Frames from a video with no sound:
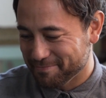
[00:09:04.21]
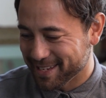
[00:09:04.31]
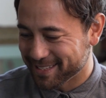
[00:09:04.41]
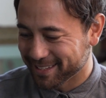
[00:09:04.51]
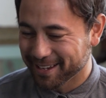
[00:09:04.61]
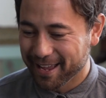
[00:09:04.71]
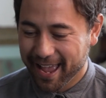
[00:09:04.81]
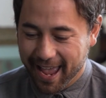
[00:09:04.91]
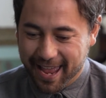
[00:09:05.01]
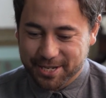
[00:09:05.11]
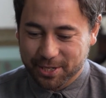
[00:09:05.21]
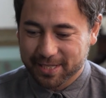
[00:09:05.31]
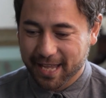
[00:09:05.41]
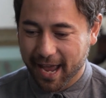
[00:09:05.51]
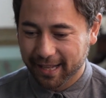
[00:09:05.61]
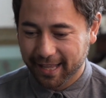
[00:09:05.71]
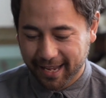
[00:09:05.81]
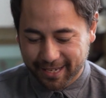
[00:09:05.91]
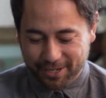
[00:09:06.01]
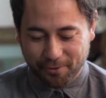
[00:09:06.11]
of pizza and just kind of
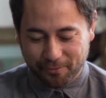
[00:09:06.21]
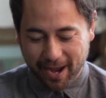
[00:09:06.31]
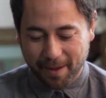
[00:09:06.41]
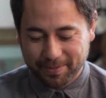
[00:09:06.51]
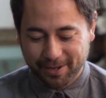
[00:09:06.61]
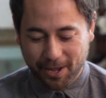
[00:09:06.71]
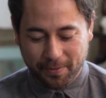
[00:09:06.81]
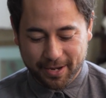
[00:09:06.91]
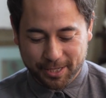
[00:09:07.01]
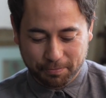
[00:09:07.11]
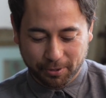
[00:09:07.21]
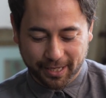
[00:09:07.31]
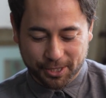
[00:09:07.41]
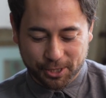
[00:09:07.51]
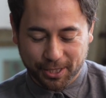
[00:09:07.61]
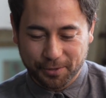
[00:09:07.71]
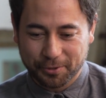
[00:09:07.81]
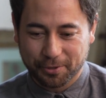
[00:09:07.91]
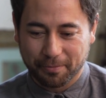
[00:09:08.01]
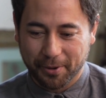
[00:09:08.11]
like, wrapped it up and just put like chicken
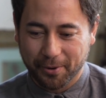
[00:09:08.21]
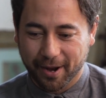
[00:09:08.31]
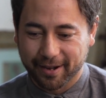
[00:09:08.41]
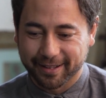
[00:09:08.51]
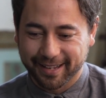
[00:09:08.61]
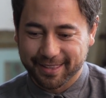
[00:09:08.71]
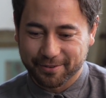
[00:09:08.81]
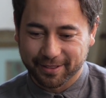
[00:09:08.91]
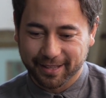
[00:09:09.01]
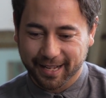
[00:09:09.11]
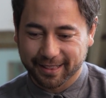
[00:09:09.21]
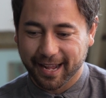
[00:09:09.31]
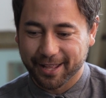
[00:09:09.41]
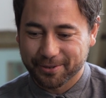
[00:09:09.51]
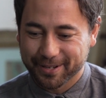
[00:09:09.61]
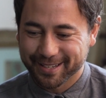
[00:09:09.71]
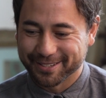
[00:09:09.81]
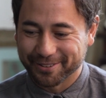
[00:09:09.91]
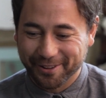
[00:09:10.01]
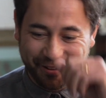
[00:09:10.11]
with the bone on it and then like lathered it
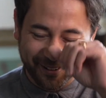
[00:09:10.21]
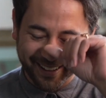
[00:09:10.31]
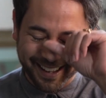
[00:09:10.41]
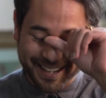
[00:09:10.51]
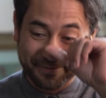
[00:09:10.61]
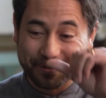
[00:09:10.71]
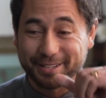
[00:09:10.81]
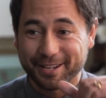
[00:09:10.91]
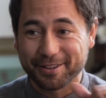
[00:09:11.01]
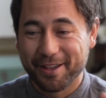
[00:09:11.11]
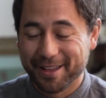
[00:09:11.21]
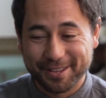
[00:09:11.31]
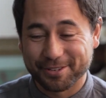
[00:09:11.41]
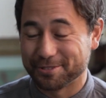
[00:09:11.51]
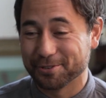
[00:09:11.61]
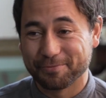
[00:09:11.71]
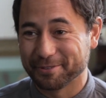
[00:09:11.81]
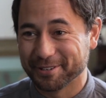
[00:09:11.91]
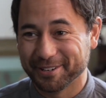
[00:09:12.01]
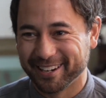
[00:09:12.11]
in dal. And he was like,
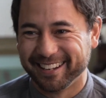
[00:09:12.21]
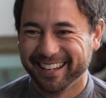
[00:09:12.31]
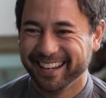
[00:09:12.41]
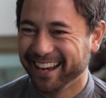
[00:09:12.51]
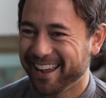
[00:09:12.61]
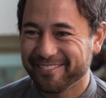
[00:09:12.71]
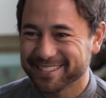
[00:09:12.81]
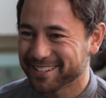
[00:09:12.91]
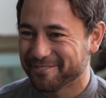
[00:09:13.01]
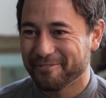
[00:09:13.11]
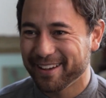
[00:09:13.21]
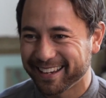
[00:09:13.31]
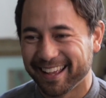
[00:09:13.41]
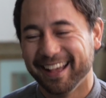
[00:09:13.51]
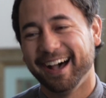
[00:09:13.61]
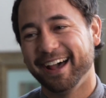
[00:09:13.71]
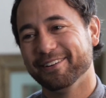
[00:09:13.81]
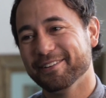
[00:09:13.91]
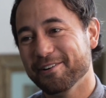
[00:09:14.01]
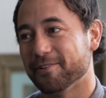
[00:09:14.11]
super good. I was like, what? I
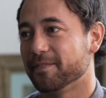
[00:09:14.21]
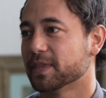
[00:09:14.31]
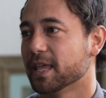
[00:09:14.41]
don't know.